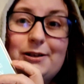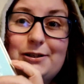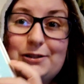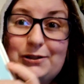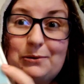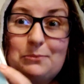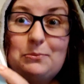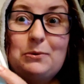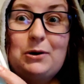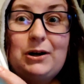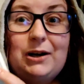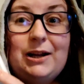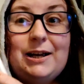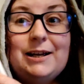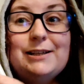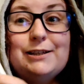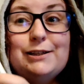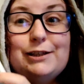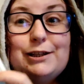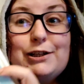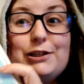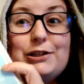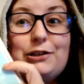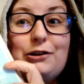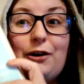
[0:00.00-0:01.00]
someone
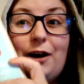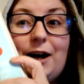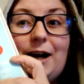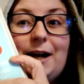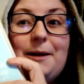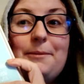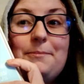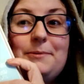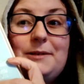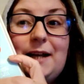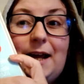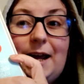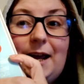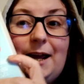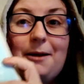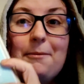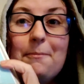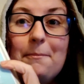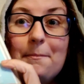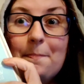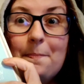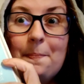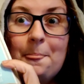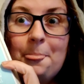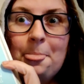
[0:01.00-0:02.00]
has described
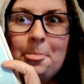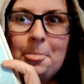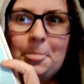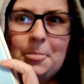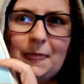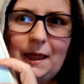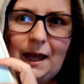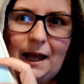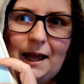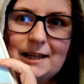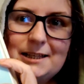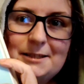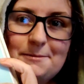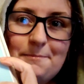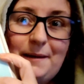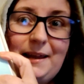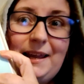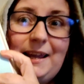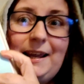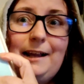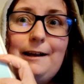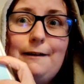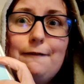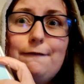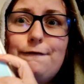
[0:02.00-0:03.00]
him as
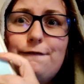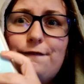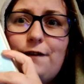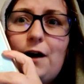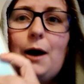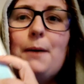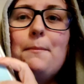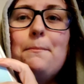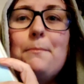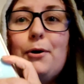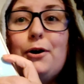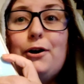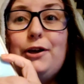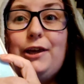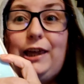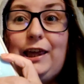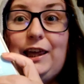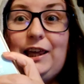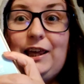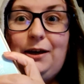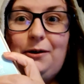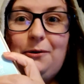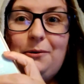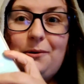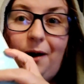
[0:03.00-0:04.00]
being farm boy
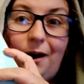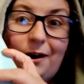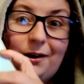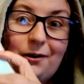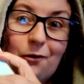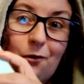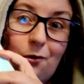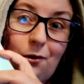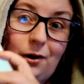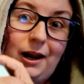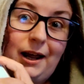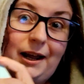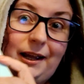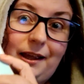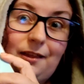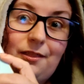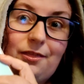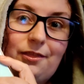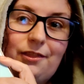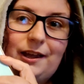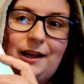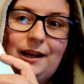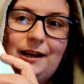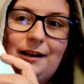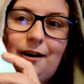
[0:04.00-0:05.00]
cute, and all I
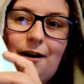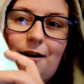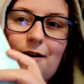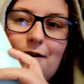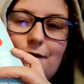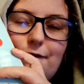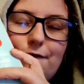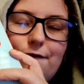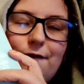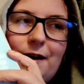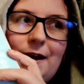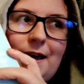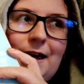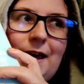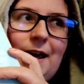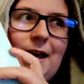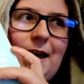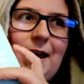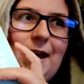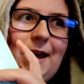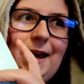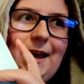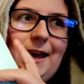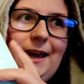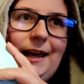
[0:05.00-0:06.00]
can think of
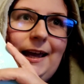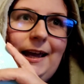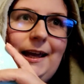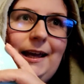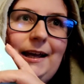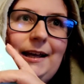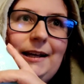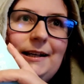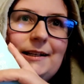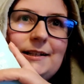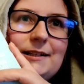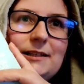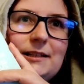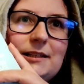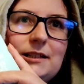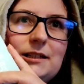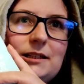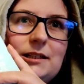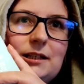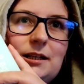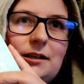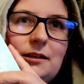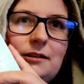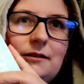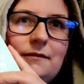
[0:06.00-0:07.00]

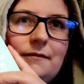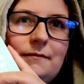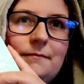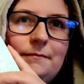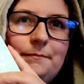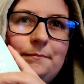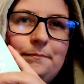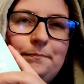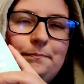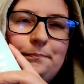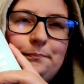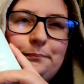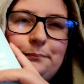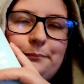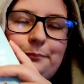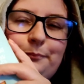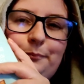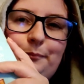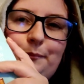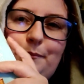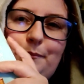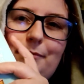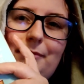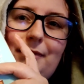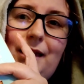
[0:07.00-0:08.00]
is
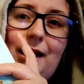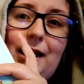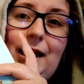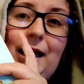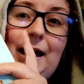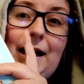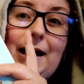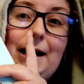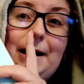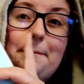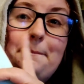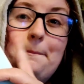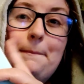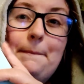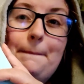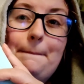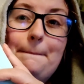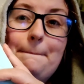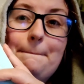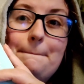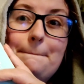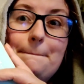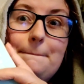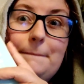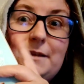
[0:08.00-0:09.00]

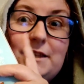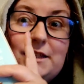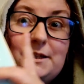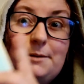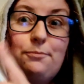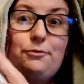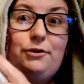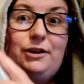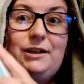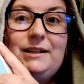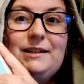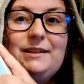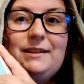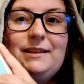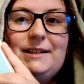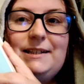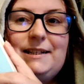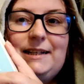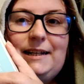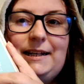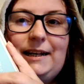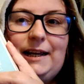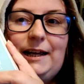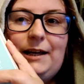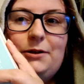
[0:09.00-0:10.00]
Sabrina the
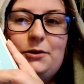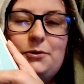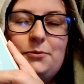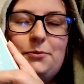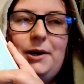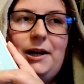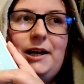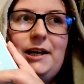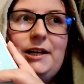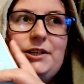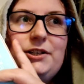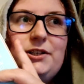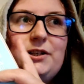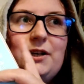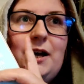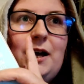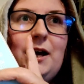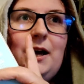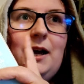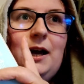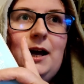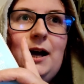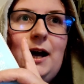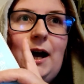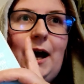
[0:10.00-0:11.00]
Teenage Witch.
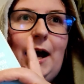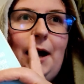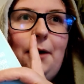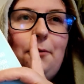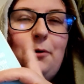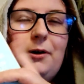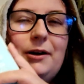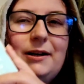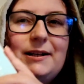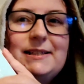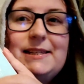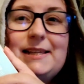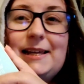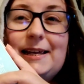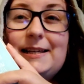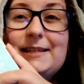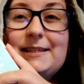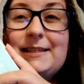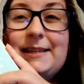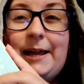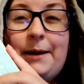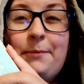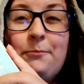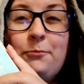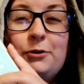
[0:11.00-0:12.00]
I want to say
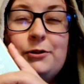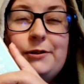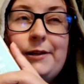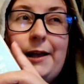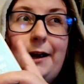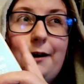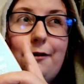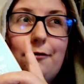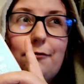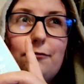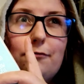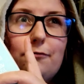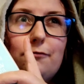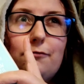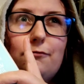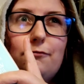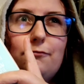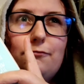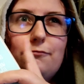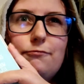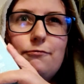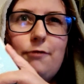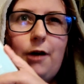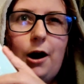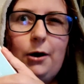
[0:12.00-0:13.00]
his name was, like,
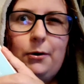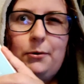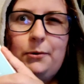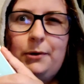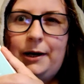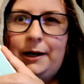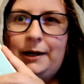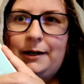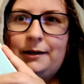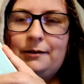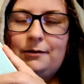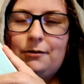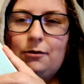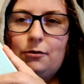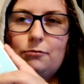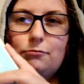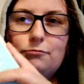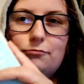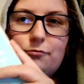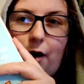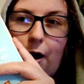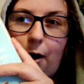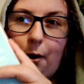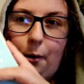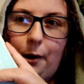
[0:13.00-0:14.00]
Ronan or
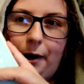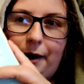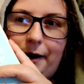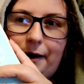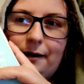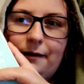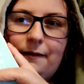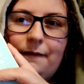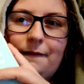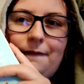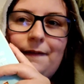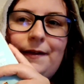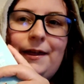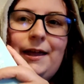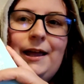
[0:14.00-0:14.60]
Rowan,